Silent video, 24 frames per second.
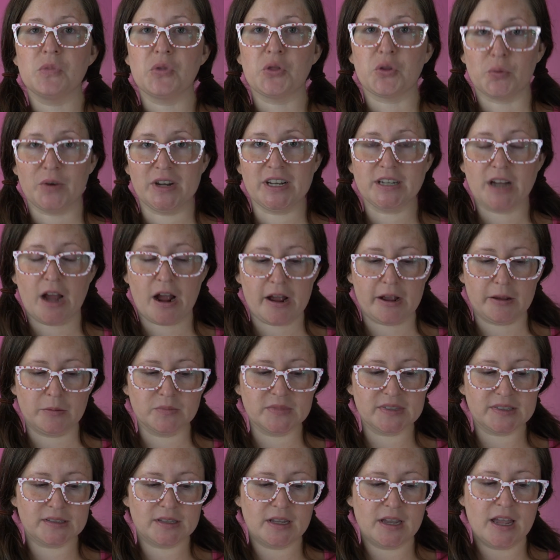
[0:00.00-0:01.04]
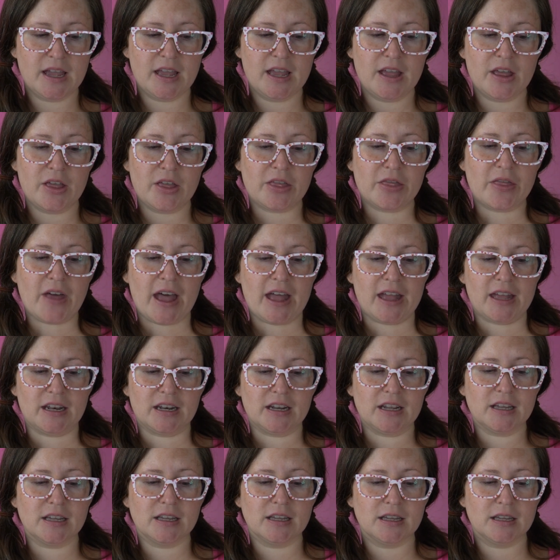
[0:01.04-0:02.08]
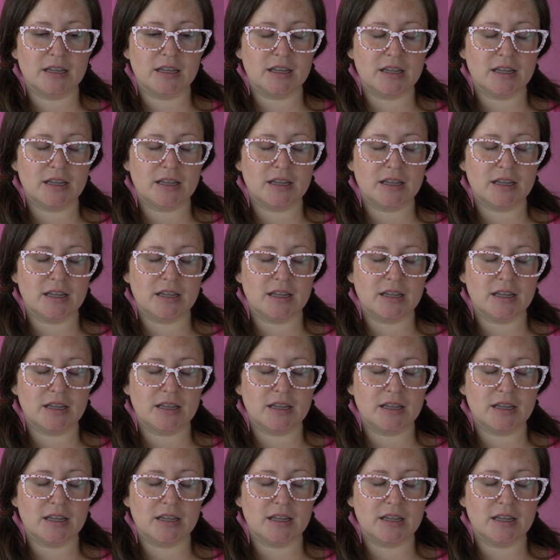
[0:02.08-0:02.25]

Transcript: 3 times, then